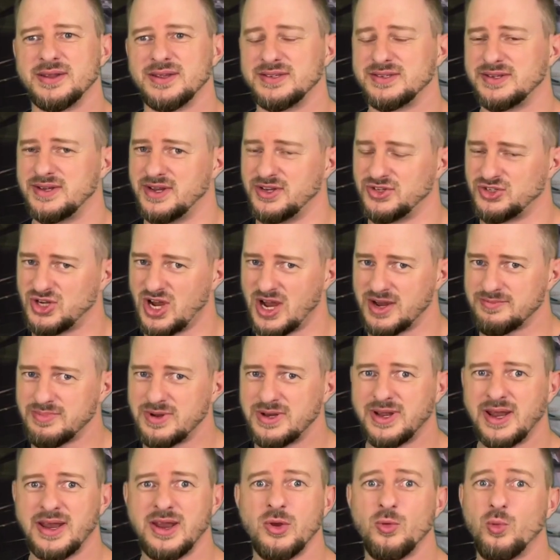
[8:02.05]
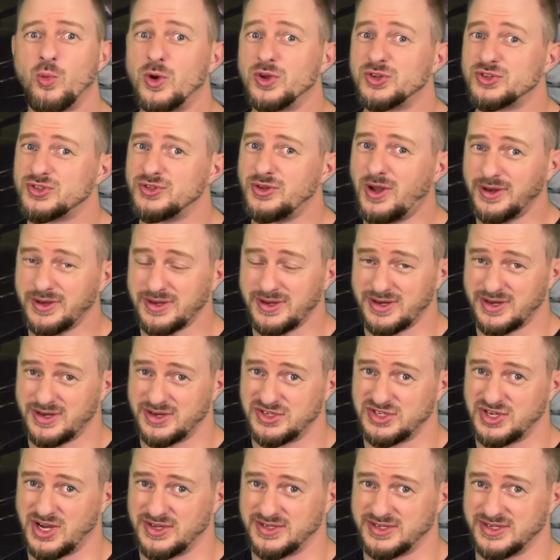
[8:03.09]
is an enchantment, and it was not an
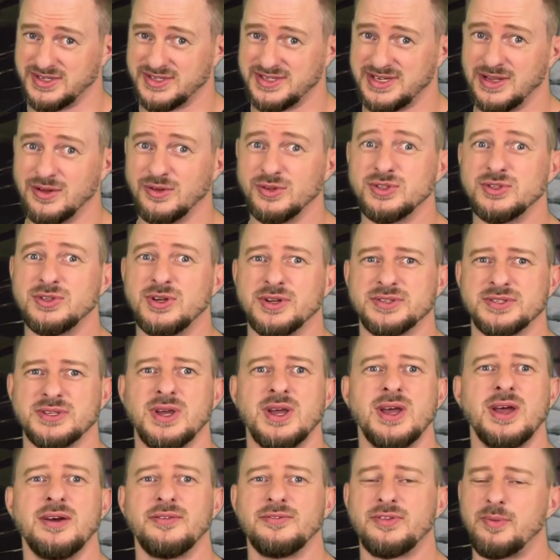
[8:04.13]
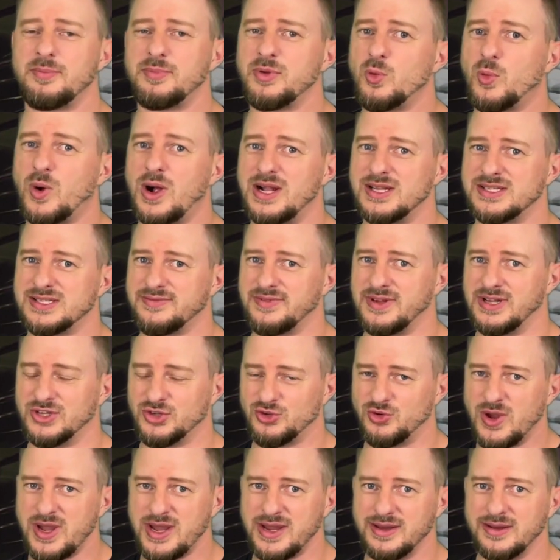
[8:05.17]
enchanting tail slot from the Wilds of
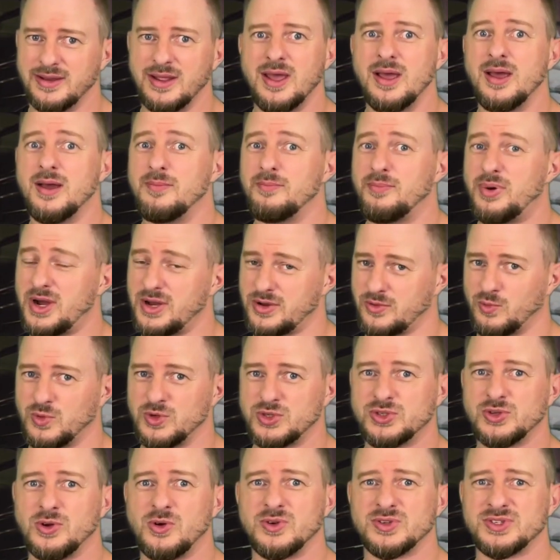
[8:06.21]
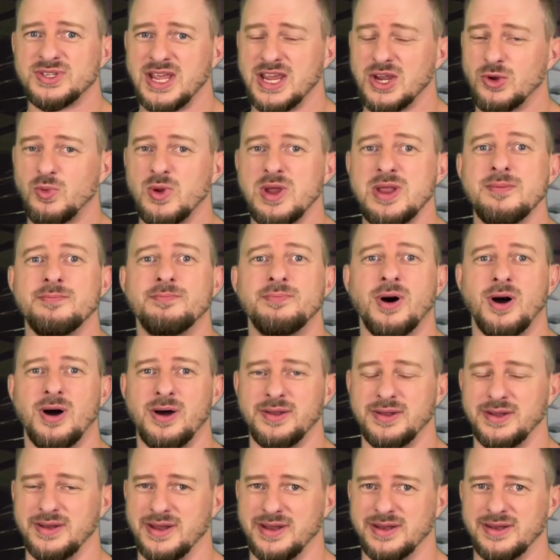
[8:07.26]
Eldraine, but we saw Sanguine Bond
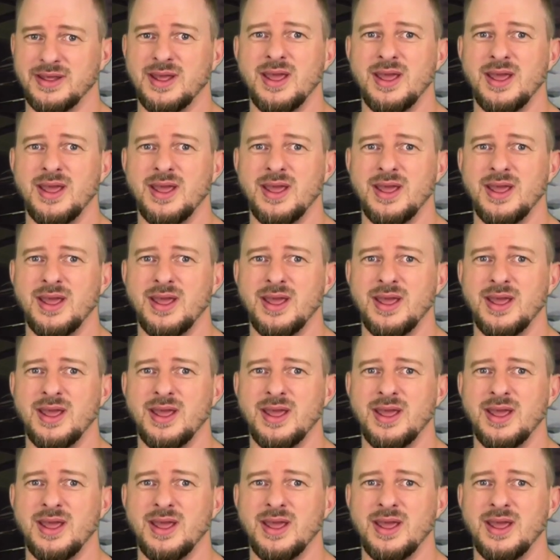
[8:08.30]
in it,